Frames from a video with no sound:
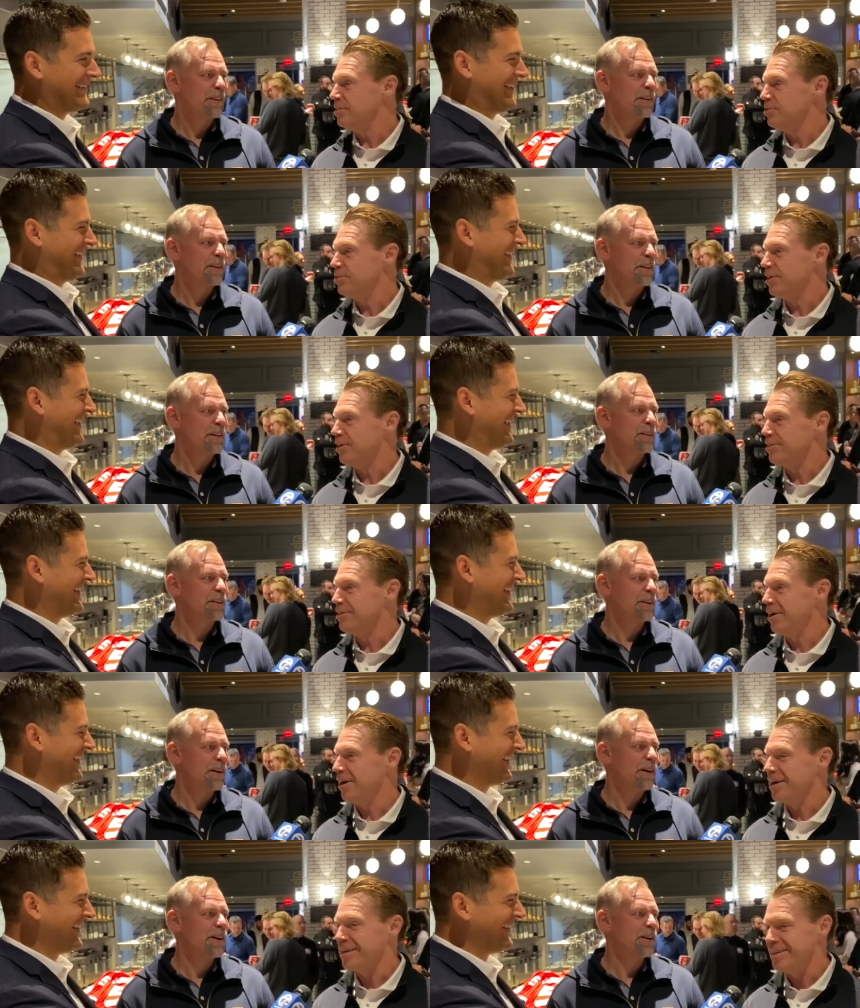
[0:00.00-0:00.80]
Speaker 1: start
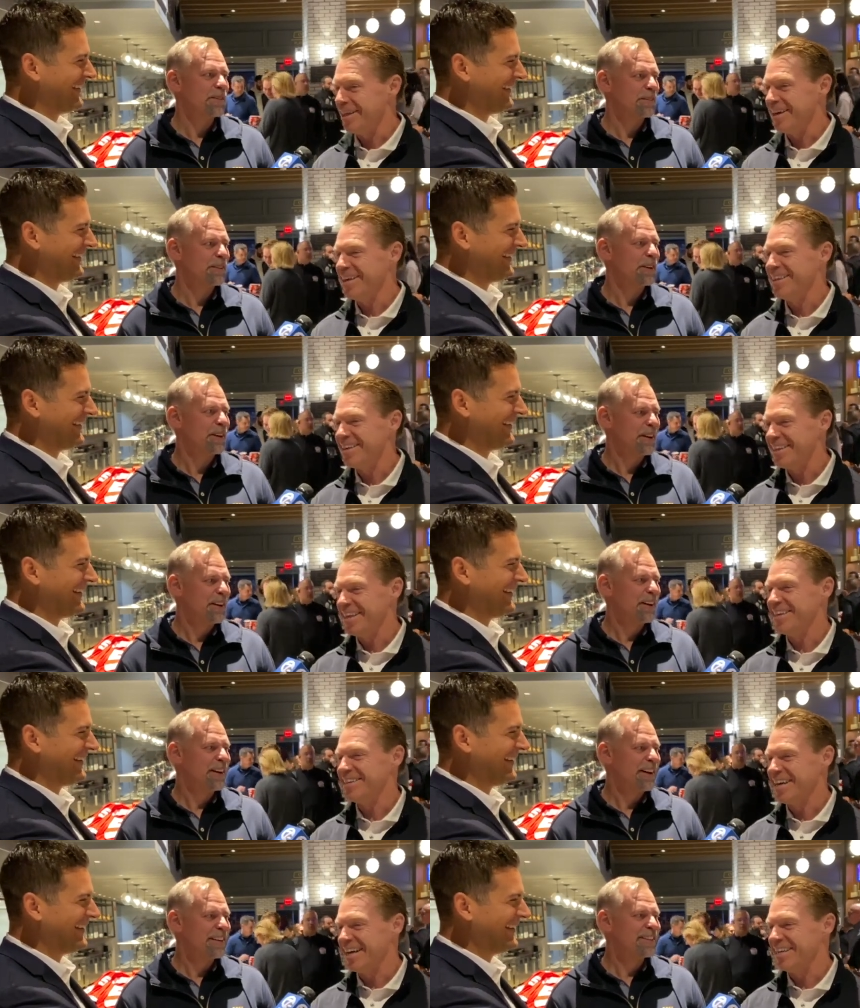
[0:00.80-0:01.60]
talking, they, they,
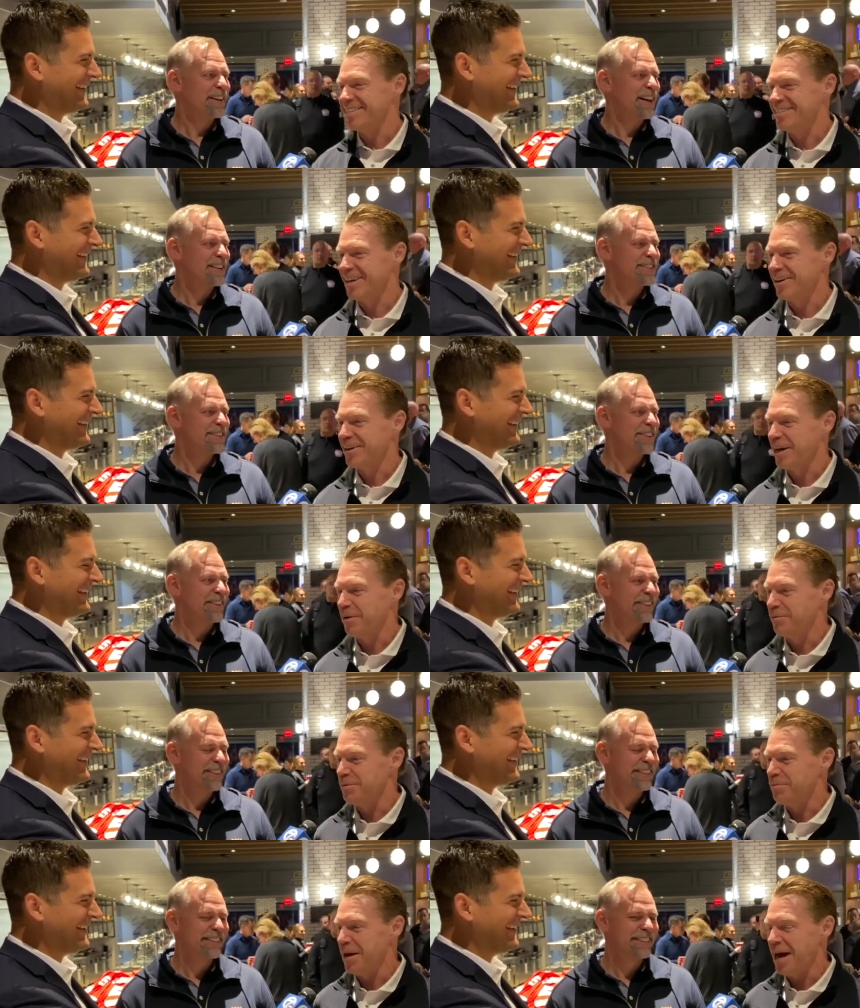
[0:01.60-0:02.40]
they kind of yeah, start
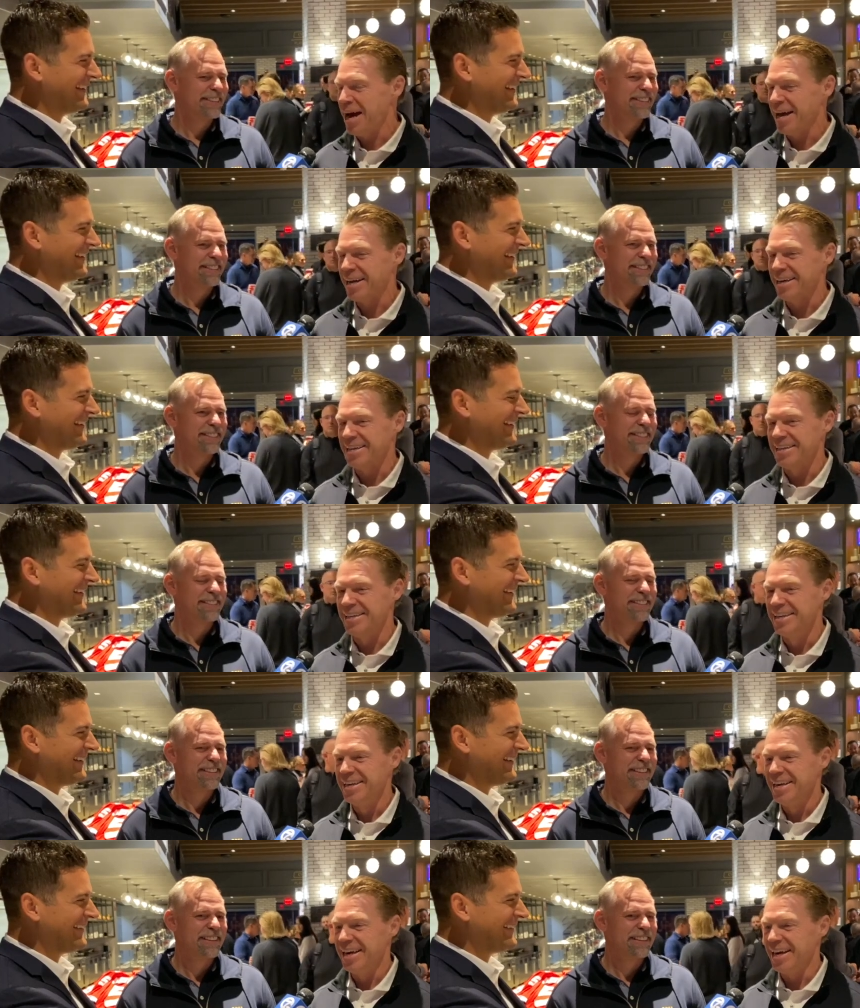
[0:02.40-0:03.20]
coming back. And,
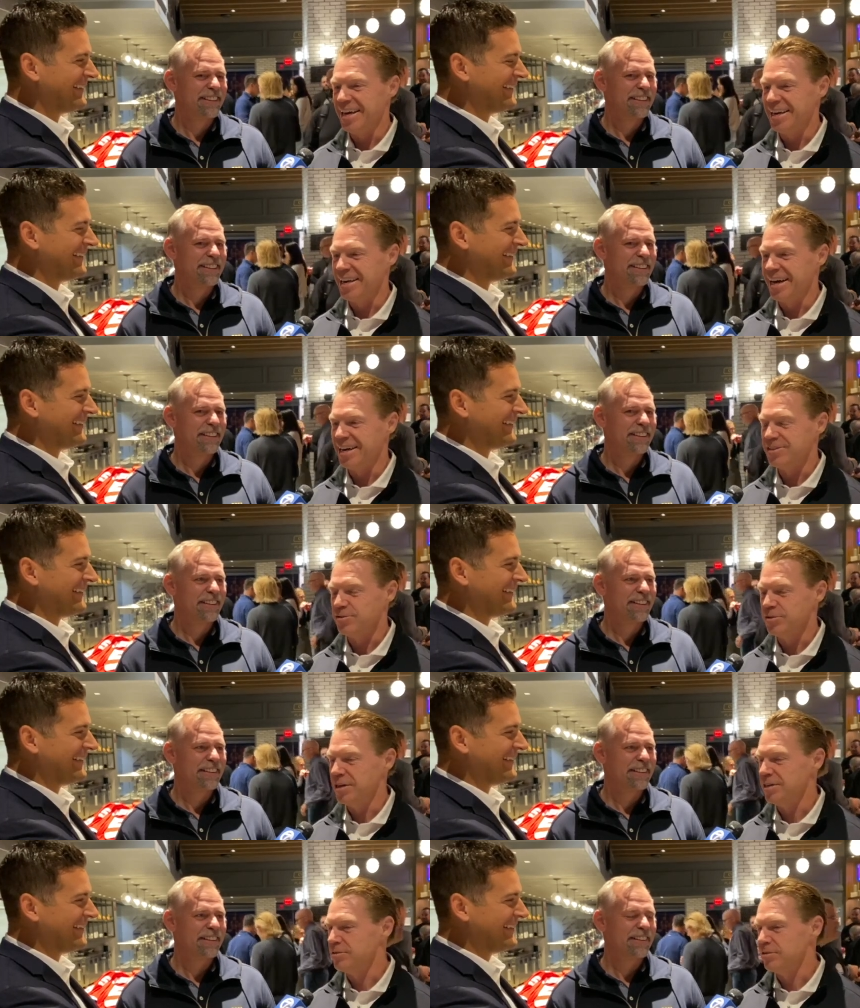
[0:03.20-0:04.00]
and uh,
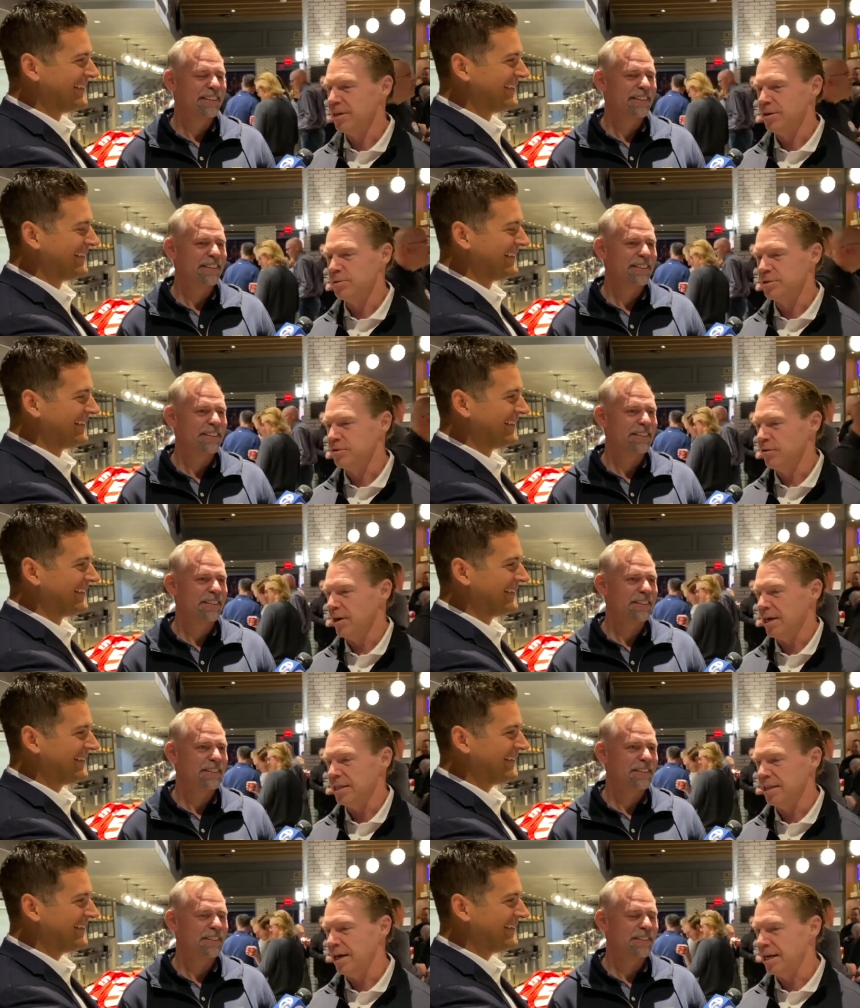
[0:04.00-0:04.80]
so yesterday was
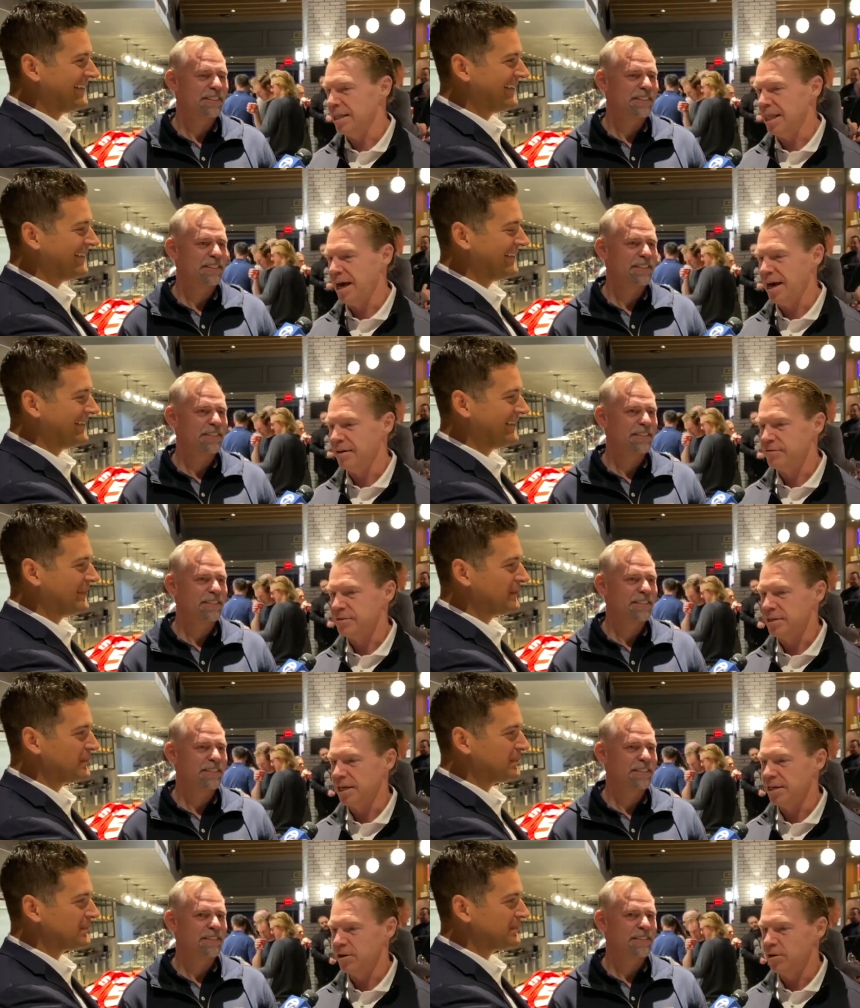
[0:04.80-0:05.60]
great, a lot of laughs,
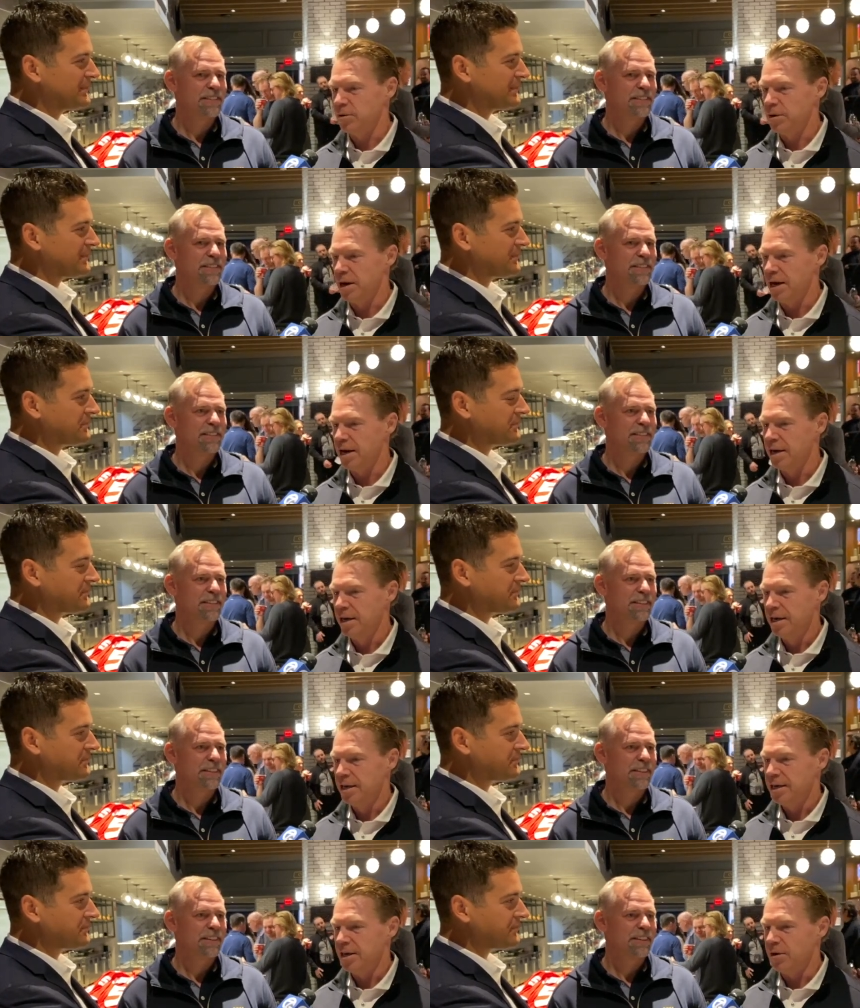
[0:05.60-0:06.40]
and I know, uh, you know,